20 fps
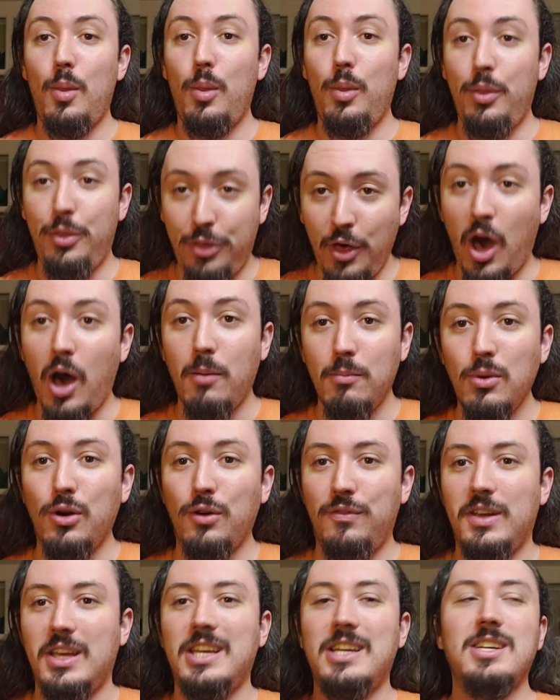the
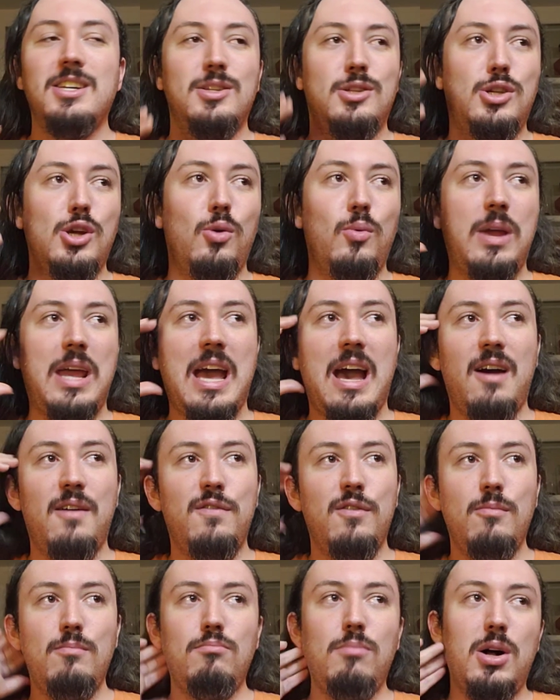movie. So, we
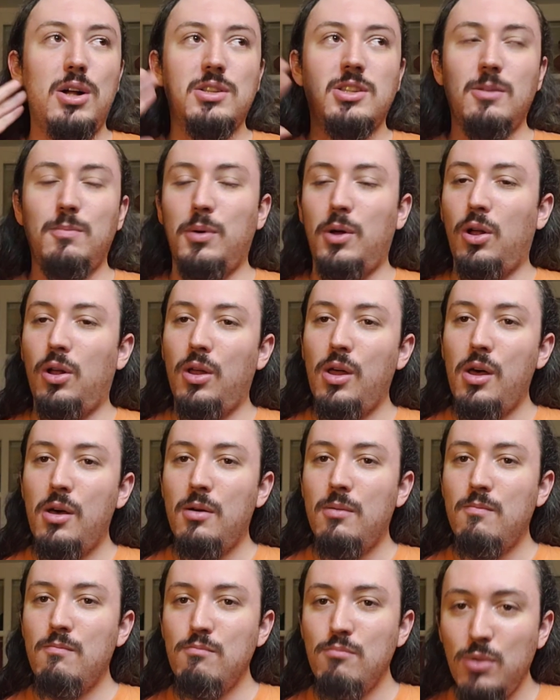have multiple
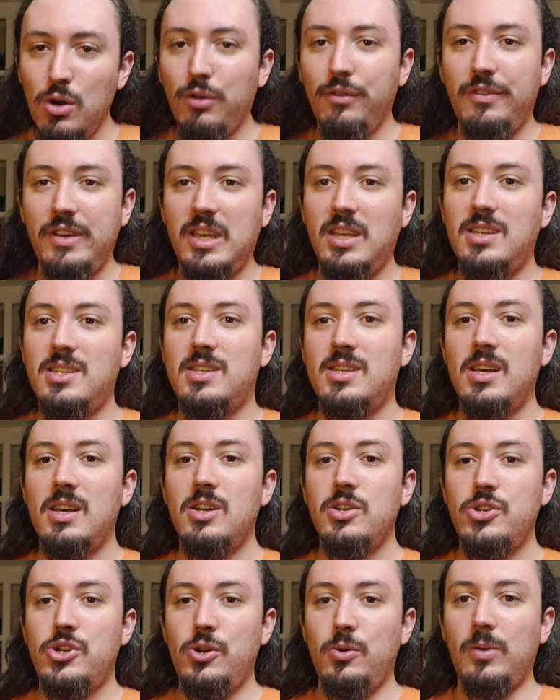movies
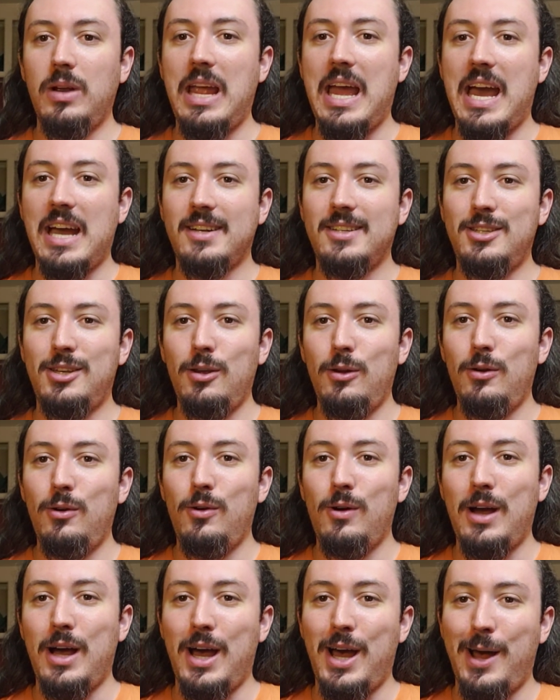to react
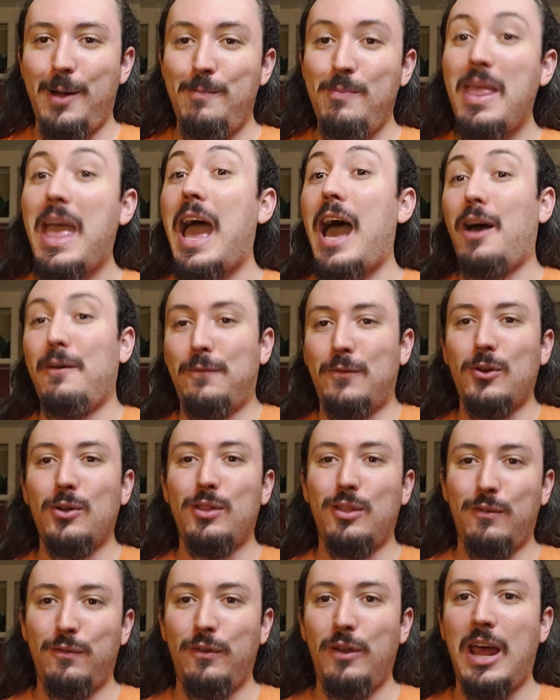to um, after
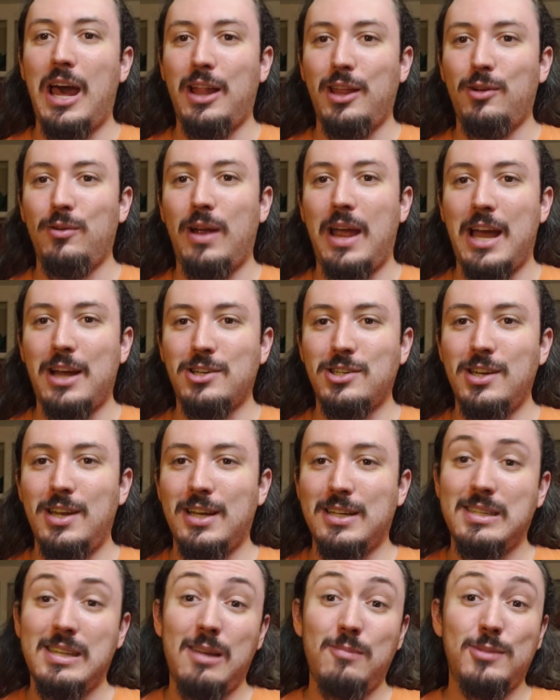the finale reaction
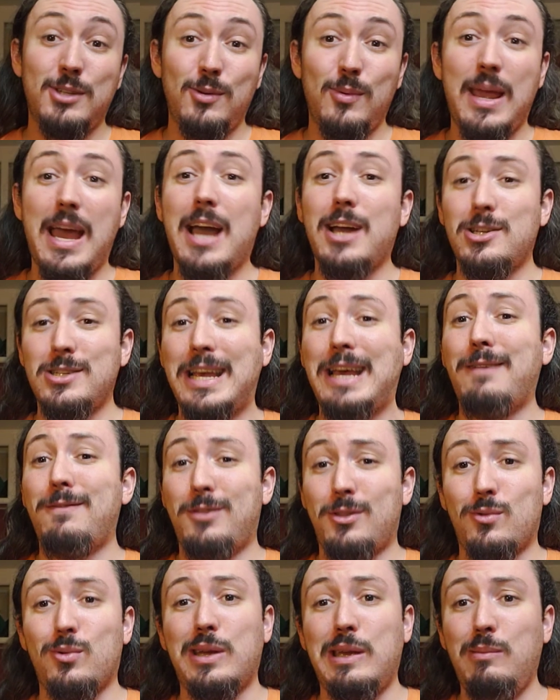next time. So we actually
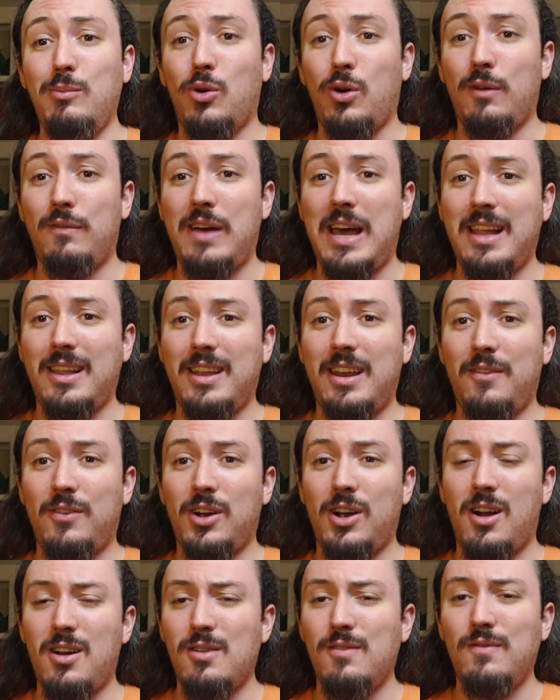have three more Violet
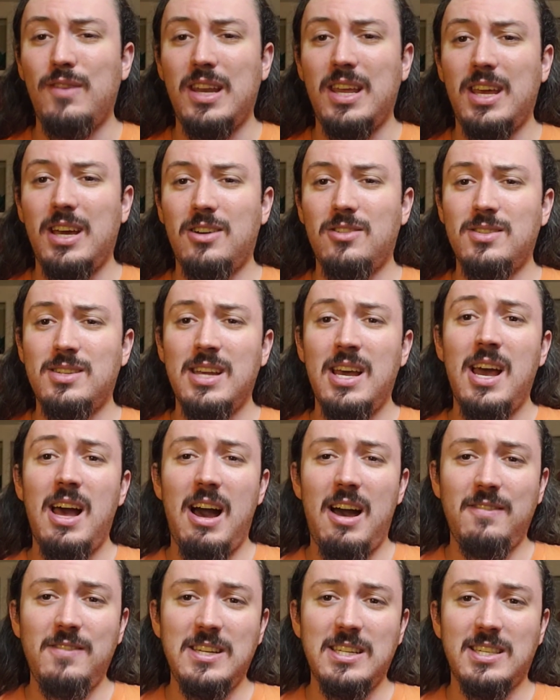Evergarden videos.
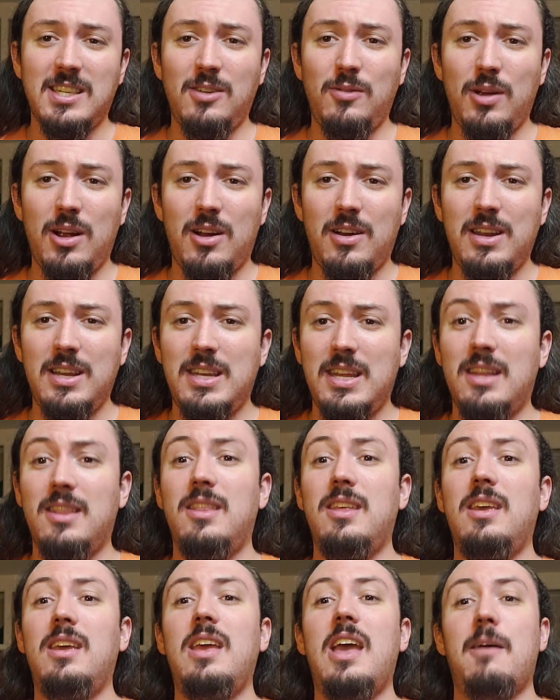Obviously, we already did
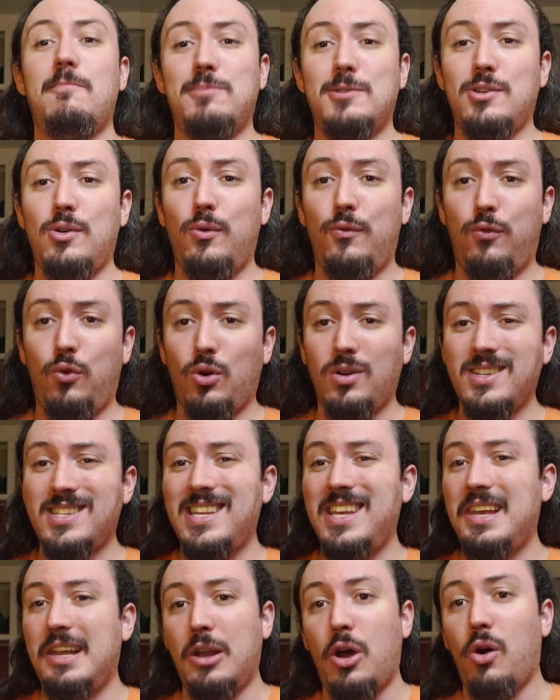the episode
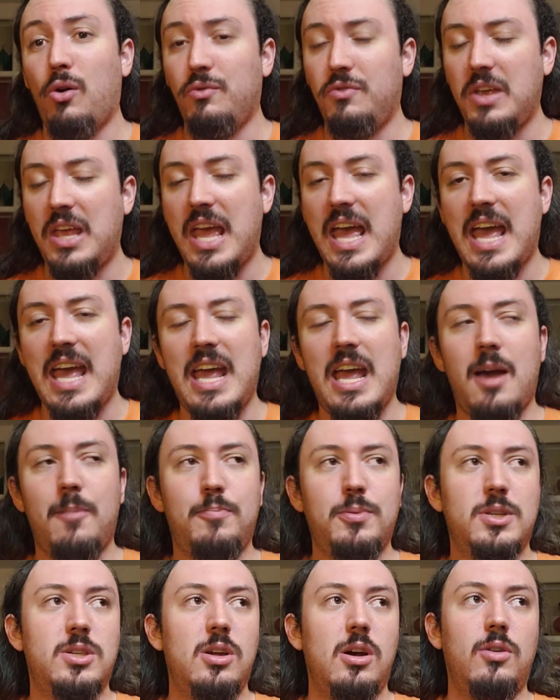14 OVA
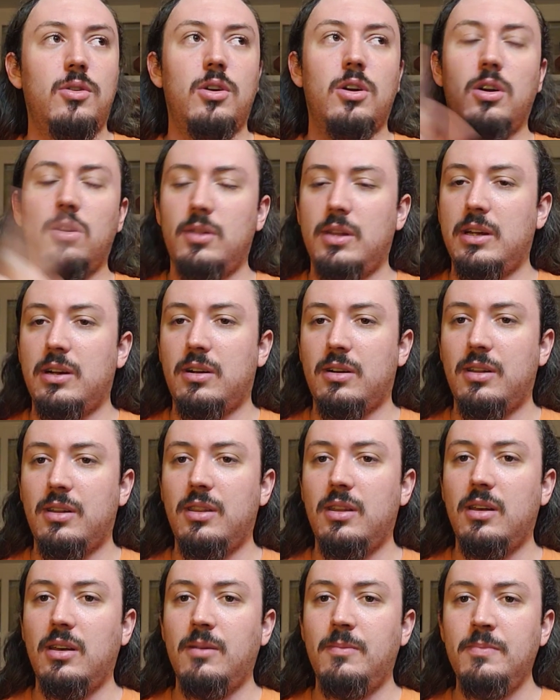episode earlier in
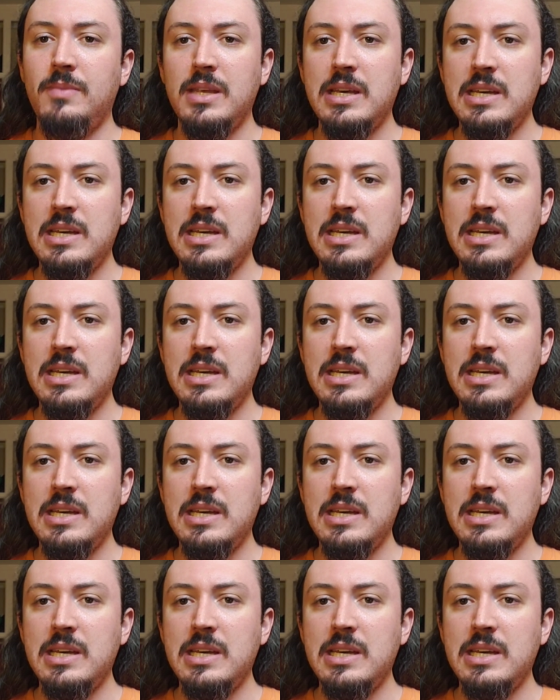the